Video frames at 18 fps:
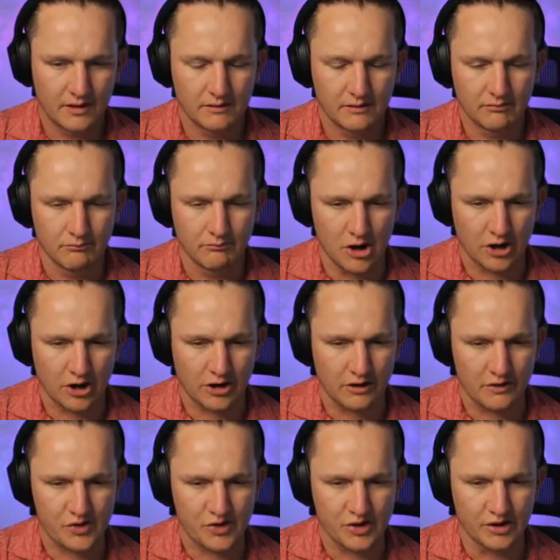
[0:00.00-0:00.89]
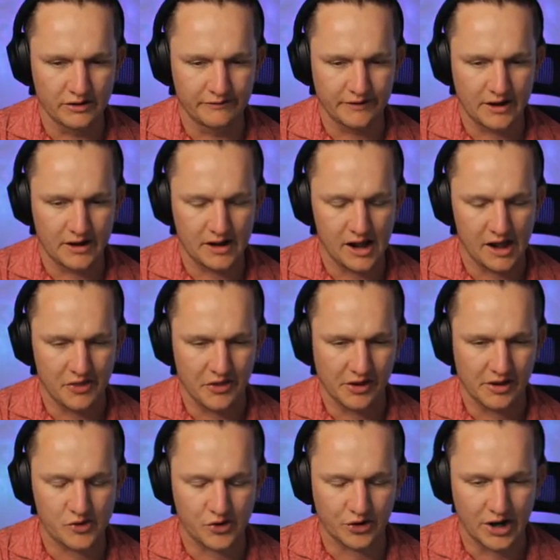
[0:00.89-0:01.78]
Marco Silva, I think
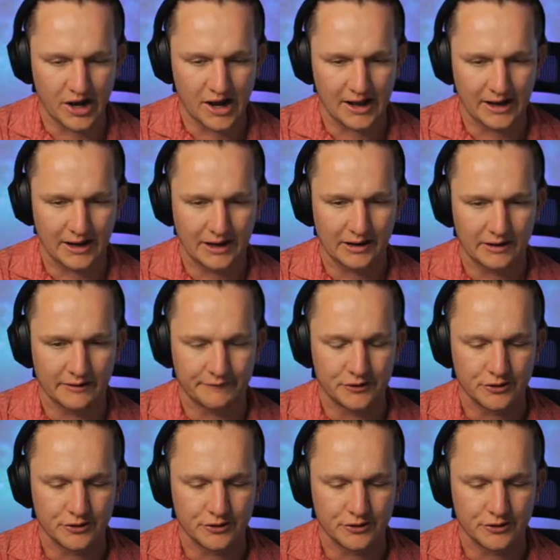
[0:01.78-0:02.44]
he's got an I Love